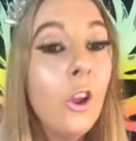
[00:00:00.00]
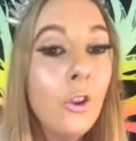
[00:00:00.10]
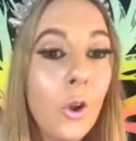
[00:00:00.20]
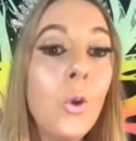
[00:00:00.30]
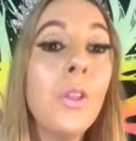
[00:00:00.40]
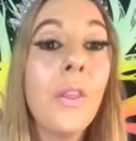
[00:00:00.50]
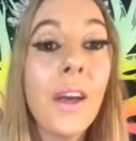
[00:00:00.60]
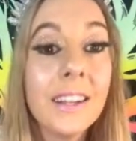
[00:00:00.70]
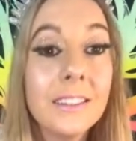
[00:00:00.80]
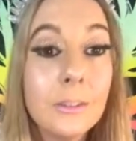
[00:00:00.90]
Know that
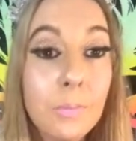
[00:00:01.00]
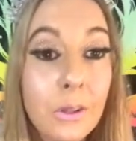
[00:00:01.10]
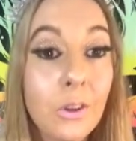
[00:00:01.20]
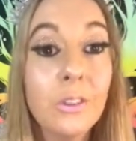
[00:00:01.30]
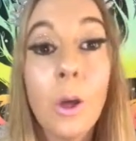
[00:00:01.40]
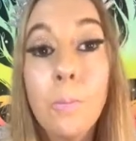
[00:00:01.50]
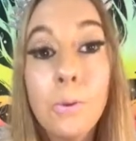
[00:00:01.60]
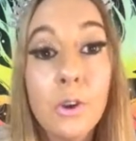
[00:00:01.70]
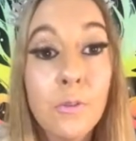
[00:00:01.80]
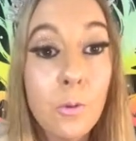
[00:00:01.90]
that is because
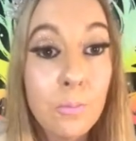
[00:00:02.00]
beautiful